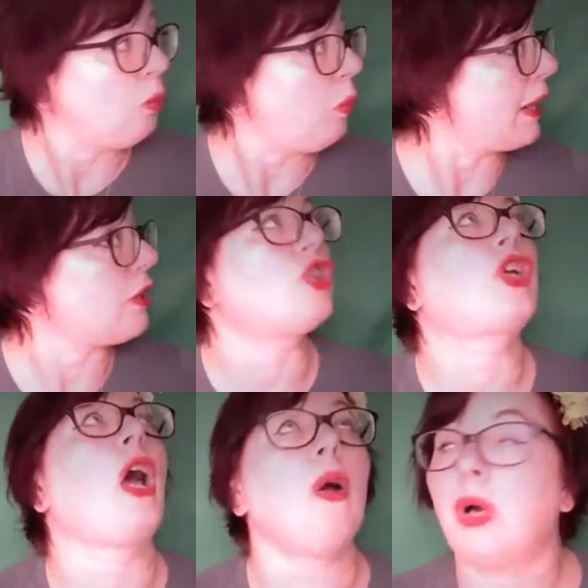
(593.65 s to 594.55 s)
Where could she
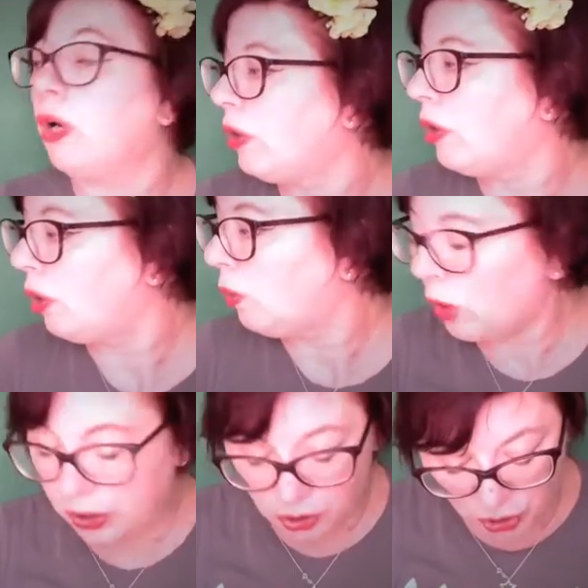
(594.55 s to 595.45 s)
go?
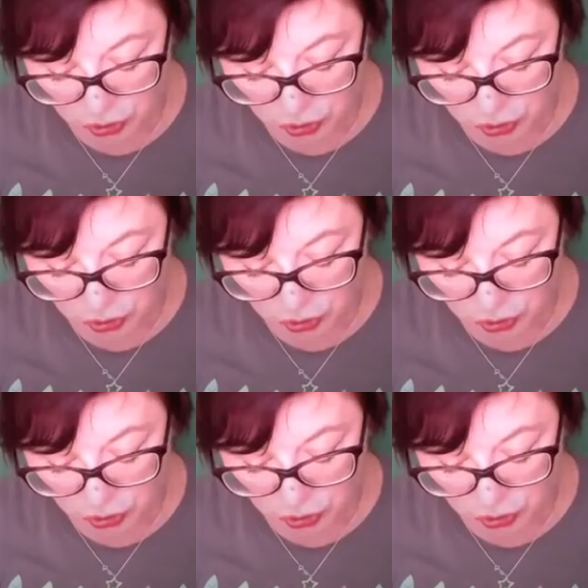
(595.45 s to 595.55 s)
What could she